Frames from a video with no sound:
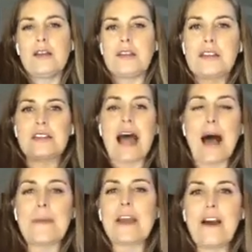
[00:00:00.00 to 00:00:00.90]
this
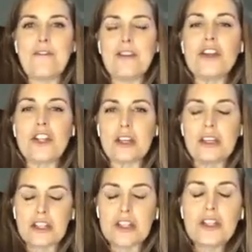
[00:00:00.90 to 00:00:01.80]
topic of vision
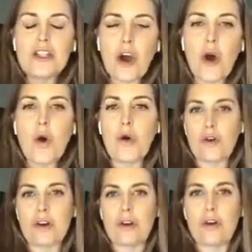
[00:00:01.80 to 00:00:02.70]
is so
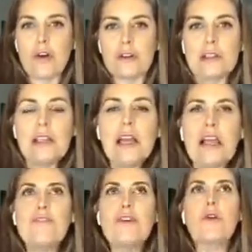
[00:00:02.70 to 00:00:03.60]
critical.
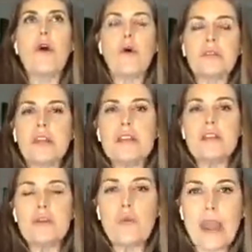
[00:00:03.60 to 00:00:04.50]
If you are only
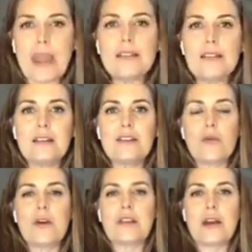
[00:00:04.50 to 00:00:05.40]
to wait to
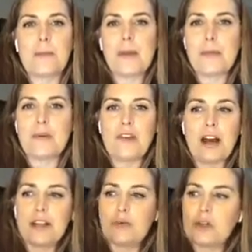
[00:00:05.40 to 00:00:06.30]
what the company
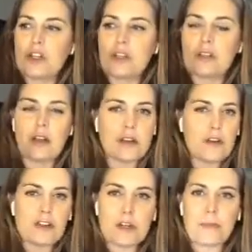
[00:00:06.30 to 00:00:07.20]
provides, which is a
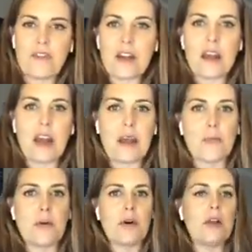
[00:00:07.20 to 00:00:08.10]
leadership event in
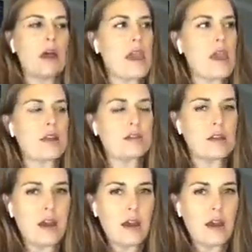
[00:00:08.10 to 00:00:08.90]
April and